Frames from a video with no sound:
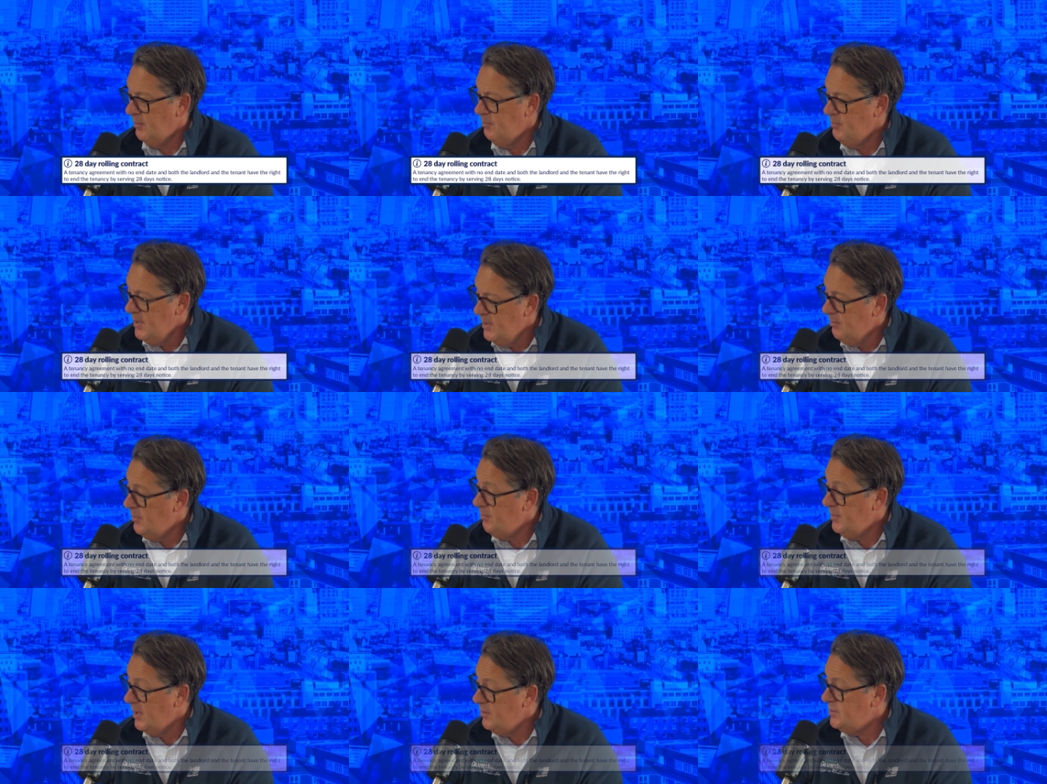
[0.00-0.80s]
The
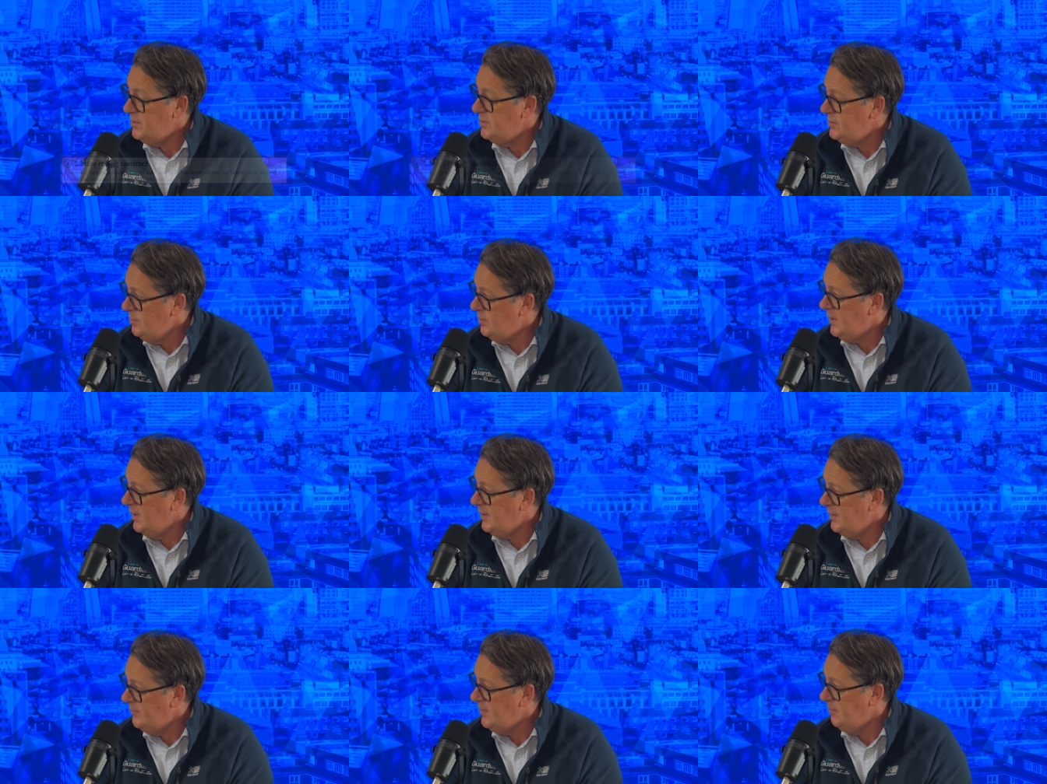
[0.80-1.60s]
minimum notice you
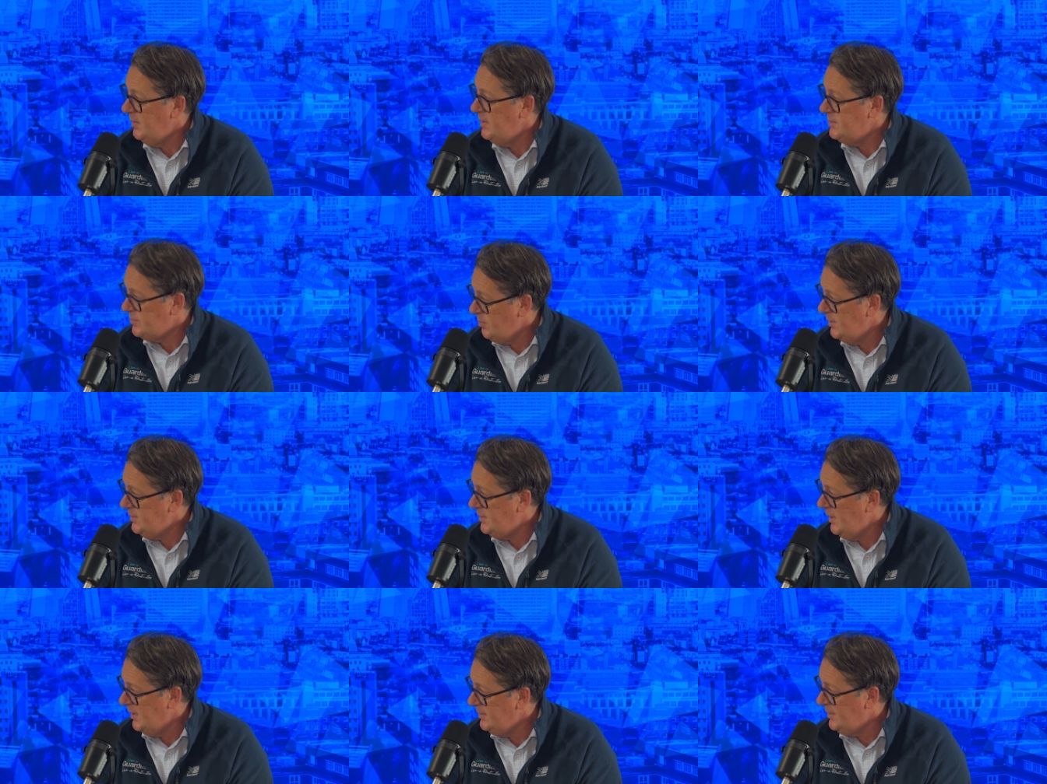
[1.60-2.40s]
can give yeah. is
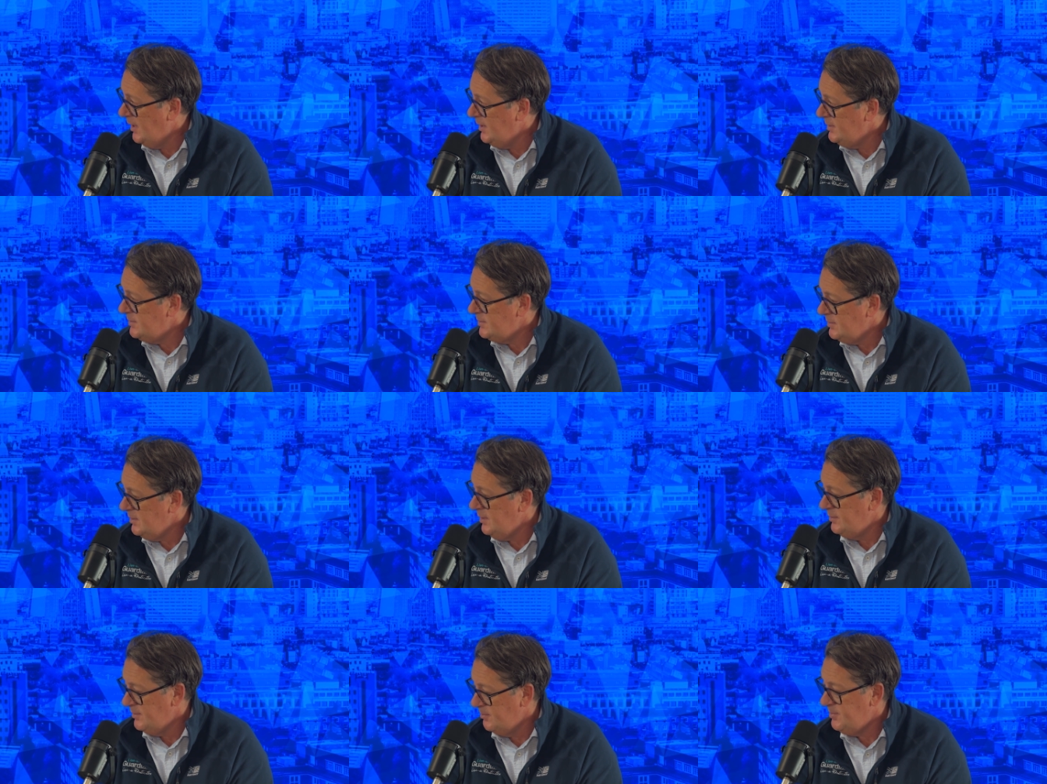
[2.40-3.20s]
28 days
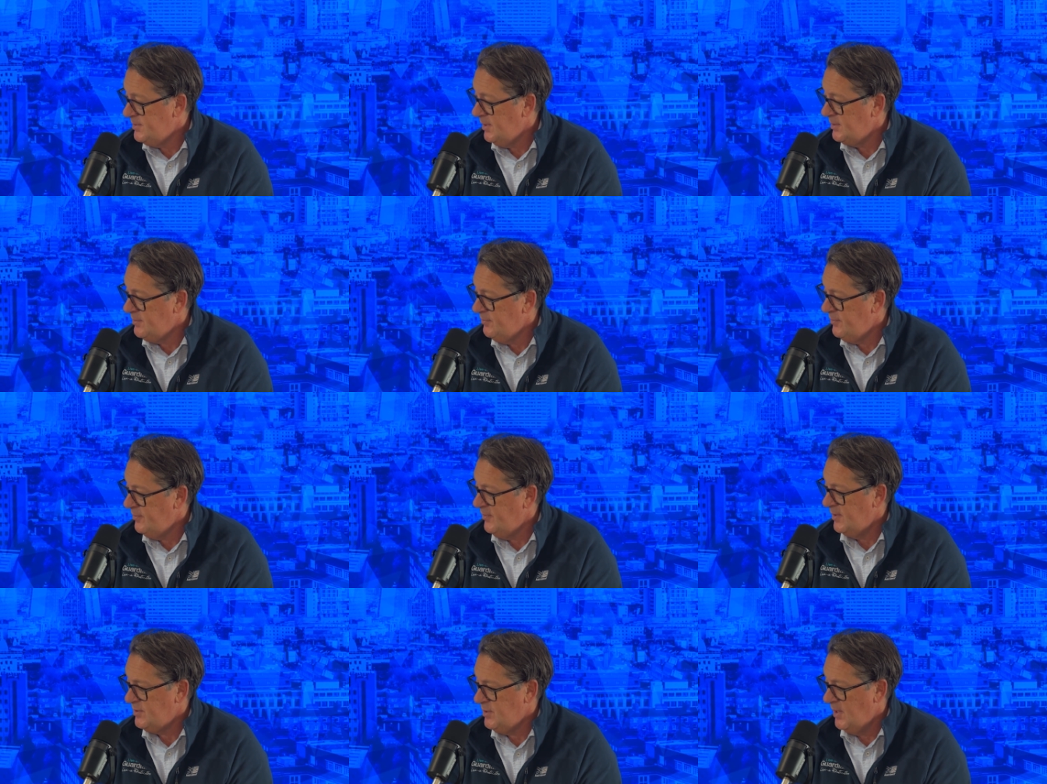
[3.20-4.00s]
under Protection
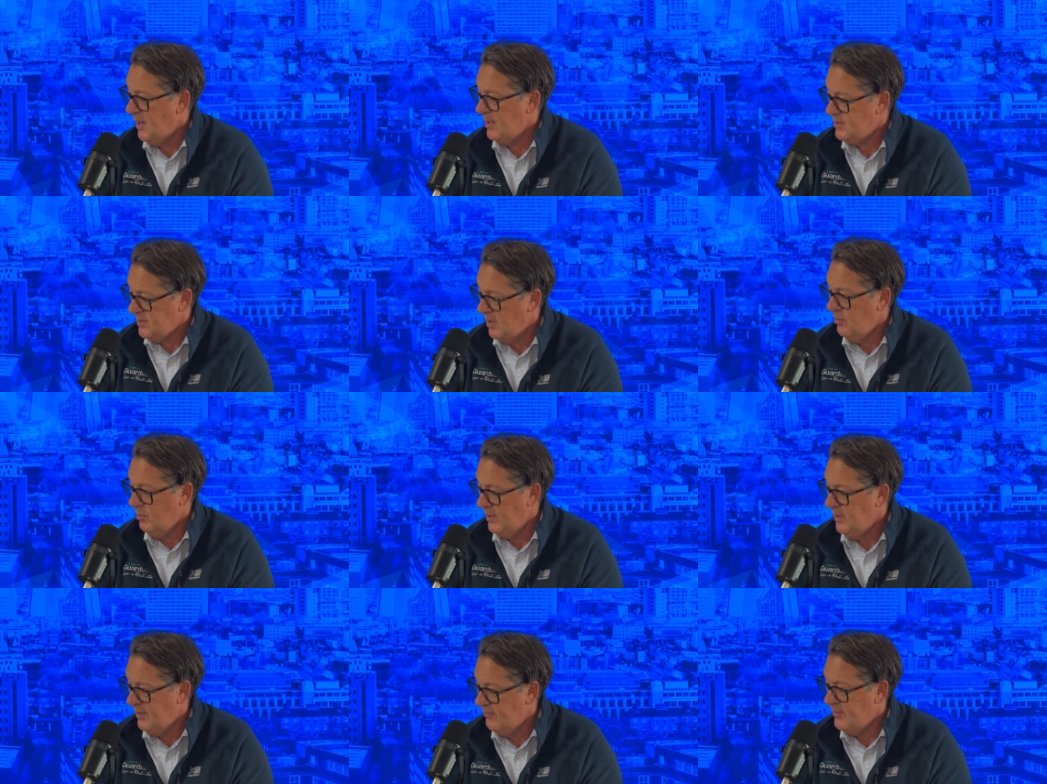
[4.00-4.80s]
from Eviction Act. So
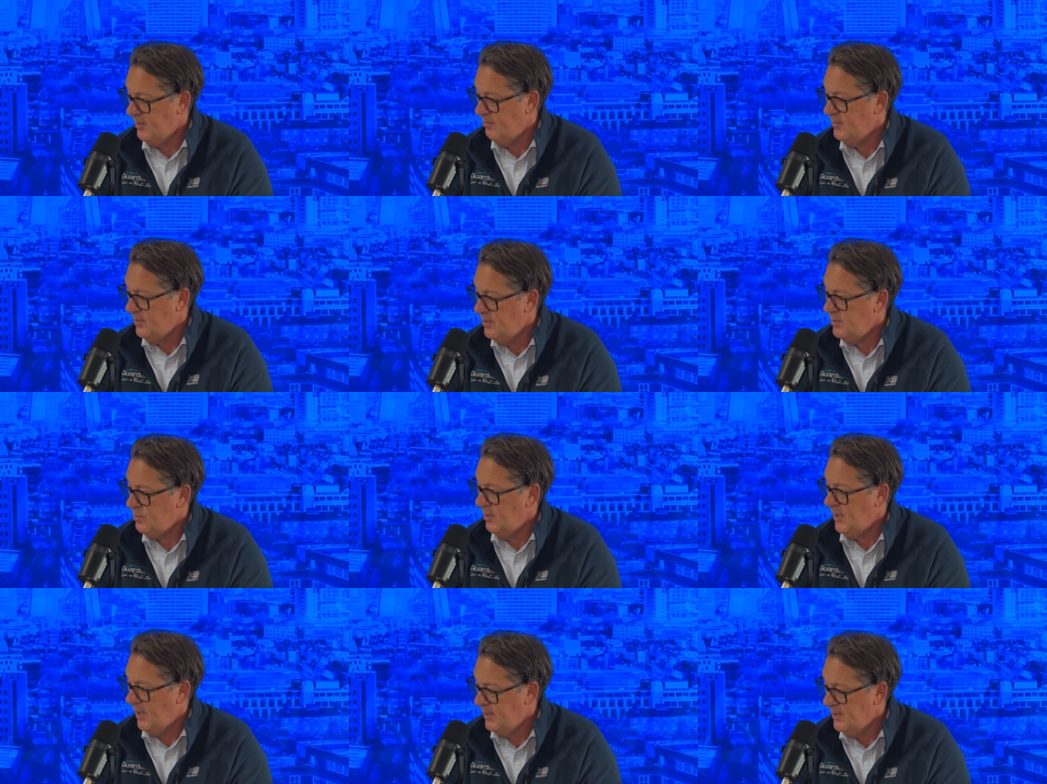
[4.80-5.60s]
we give them
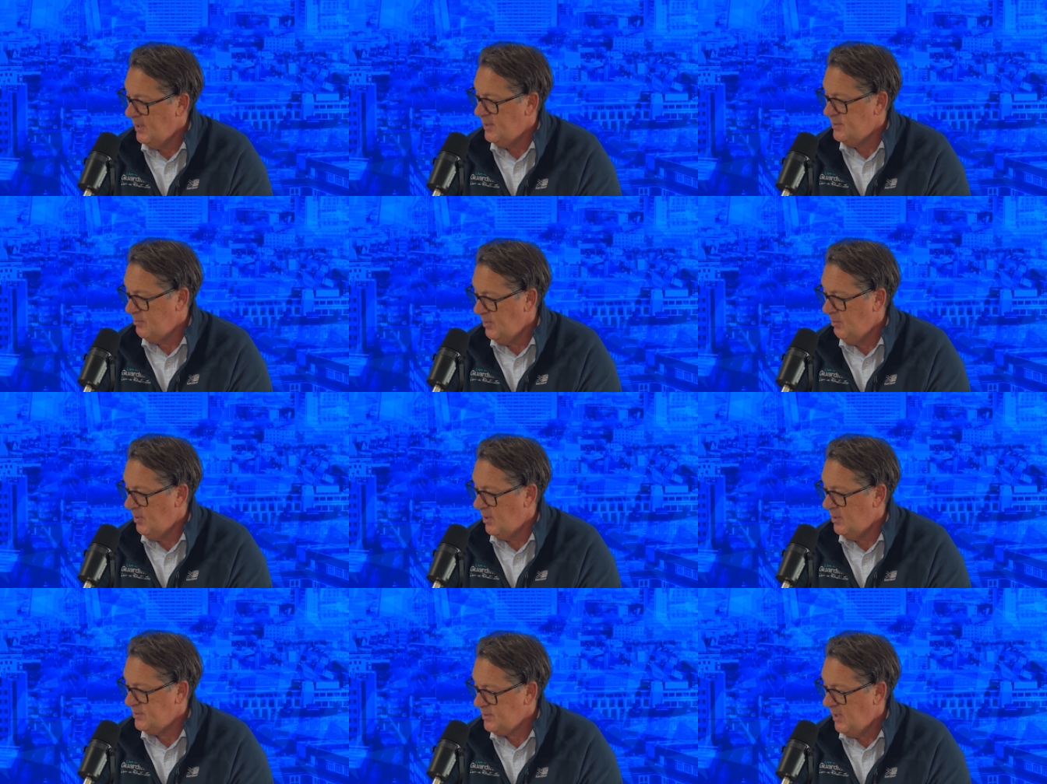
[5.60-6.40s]
28 days. We
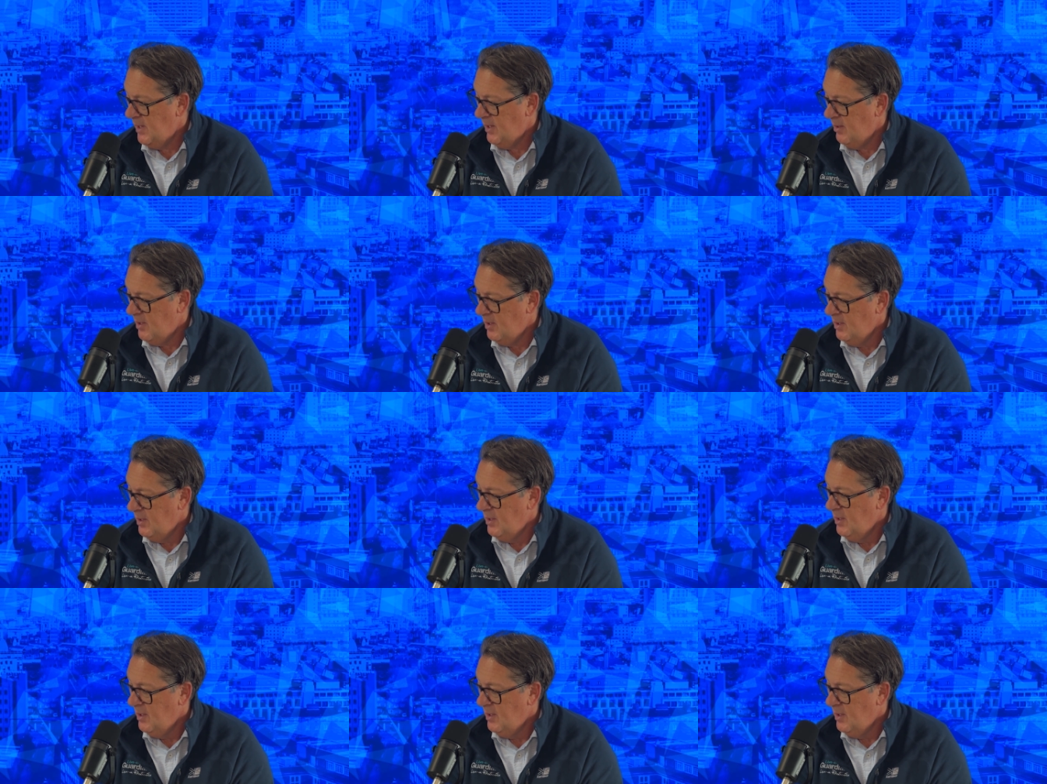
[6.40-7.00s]
would ask our